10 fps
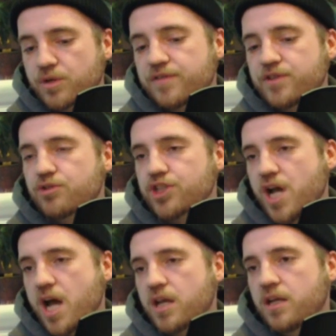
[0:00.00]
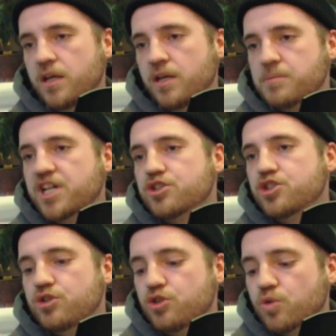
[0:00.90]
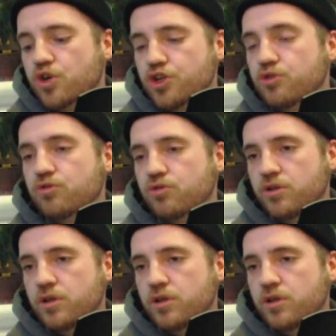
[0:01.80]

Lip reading: we're giving you a shot because you were you.